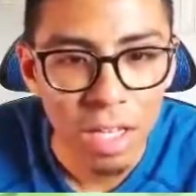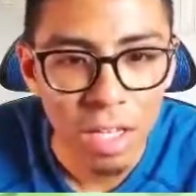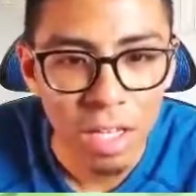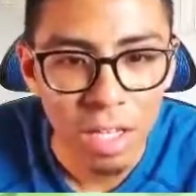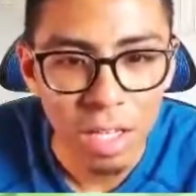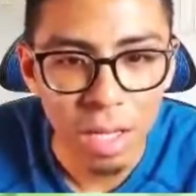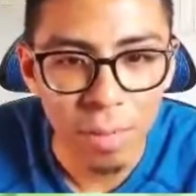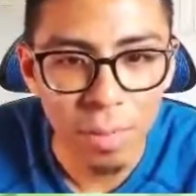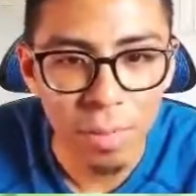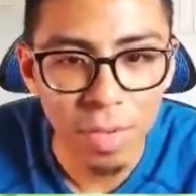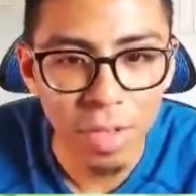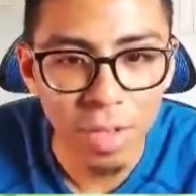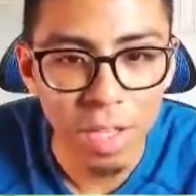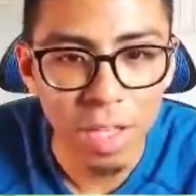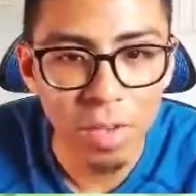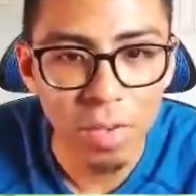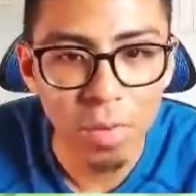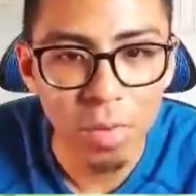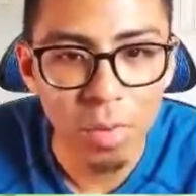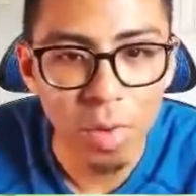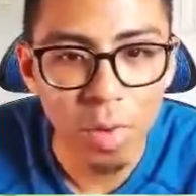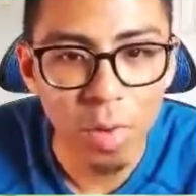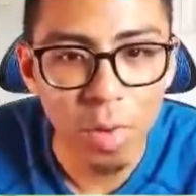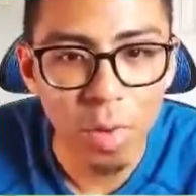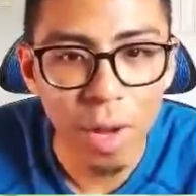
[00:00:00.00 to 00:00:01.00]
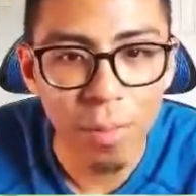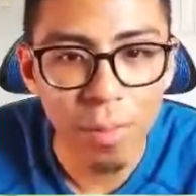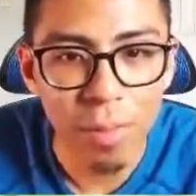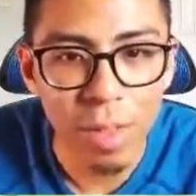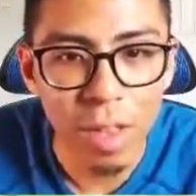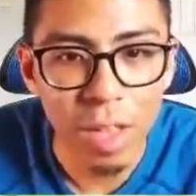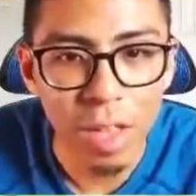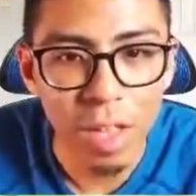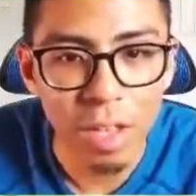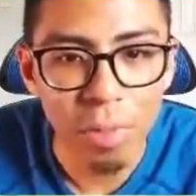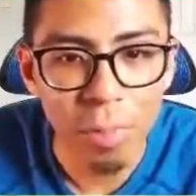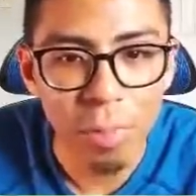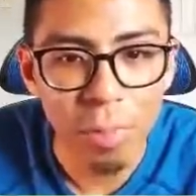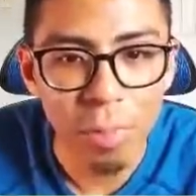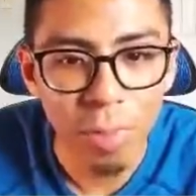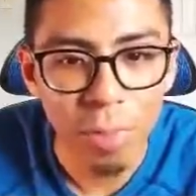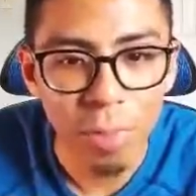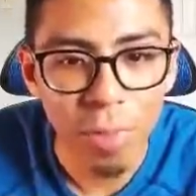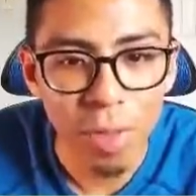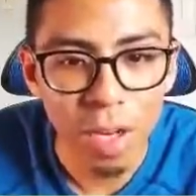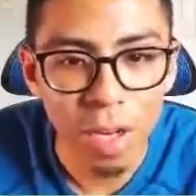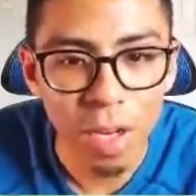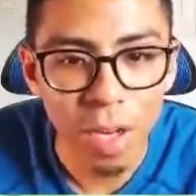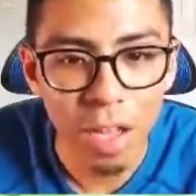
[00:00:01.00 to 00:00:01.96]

I'm gonna let Louie grab the yellow Pikmin,